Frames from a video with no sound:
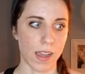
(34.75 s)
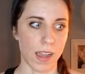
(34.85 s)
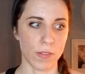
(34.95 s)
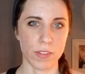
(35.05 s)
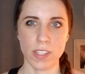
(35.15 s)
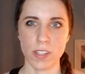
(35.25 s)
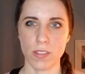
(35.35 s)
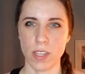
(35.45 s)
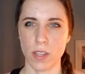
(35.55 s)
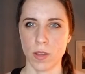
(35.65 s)
really
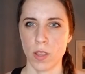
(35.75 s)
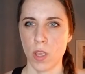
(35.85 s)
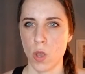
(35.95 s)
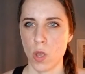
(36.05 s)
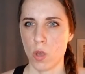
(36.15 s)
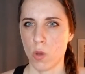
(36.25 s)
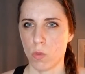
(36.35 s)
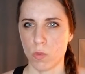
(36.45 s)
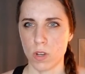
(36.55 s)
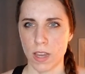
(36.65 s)
only
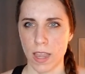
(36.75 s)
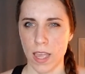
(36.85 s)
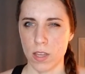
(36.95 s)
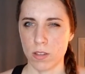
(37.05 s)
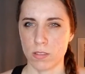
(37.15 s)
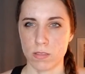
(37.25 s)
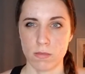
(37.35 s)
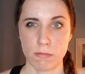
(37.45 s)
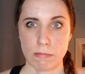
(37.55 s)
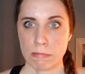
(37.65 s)
work out
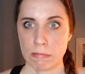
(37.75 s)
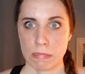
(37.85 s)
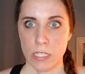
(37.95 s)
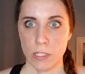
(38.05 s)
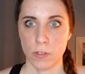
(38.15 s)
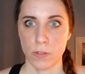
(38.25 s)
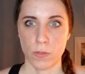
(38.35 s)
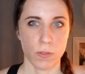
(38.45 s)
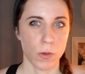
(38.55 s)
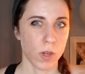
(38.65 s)

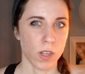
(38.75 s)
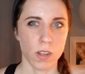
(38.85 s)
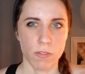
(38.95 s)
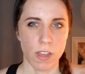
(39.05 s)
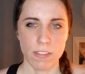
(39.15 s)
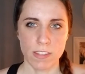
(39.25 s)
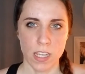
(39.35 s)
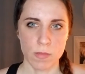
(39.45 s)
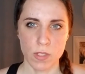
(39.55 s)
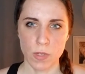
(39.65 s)
4 or 5
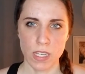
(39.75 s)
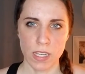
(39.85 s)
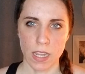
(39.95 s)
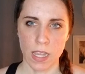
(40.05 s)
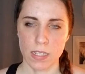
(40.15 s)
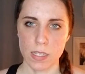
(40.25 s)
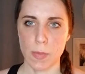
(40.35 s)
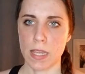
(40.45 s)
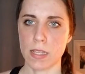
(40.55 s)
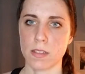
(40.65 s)
times a week, kind of
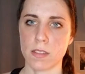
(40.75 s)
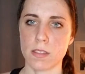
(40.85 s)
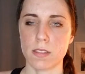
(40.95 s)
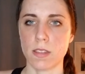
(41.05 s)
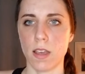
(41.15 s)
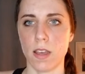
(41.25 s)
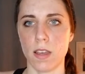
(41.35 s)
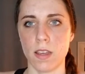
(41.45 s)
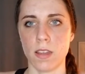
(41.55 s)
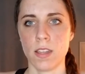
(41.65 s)
depends.
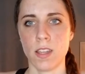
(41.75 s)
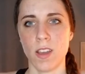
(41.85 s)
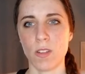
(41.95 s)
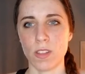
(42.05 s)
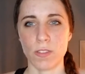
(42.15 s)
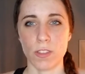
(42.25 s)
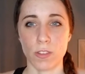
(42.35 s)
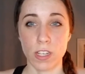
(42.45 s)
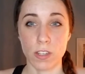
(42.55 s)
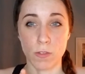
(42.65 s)
Only for
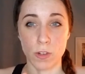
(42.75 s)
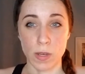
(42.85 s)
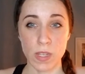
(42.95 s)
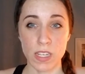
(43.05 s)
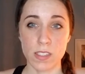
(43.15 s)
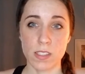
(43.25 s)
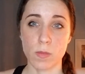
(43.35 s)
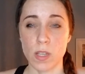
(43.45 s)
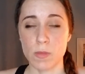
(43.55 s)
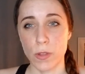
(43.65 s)
30 to 40 minutes.
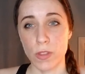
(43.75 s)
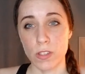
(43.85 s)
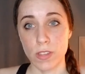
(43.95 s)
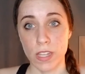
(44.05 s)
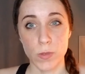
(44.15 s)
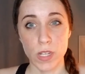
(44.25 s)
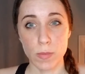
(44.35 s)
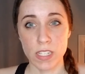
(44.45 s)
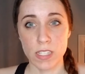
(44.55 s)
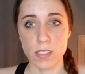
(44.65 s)
Sometimes I only do like 20
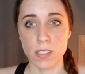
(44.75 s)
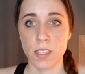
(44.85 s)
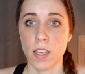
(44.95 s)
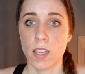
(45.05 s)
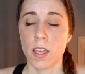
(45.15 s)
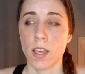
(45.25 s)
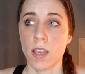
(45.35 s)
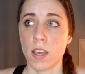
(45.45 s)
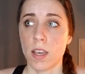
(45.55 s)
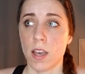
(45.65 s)
minutes.
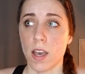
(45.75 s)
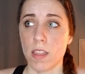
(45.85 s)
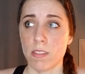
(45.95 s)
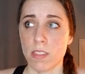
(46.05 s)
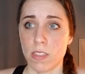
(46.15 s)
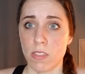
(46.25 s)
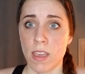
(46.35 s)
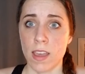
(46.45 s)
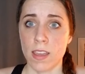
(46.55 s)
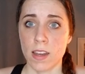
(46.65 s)
Other than
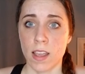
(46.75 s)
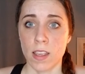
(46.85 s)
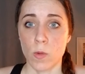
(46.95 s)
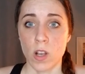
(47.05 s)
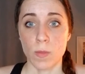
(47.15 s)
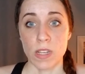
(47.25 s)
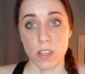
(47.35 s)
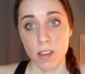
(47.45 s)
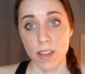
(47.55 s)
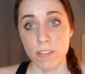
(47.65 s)
that, I walk my
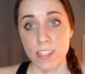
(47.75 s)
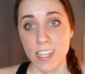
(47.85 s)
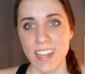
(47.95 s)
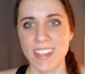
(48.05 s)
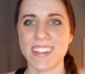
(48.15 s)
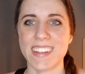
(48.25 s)
dog every day,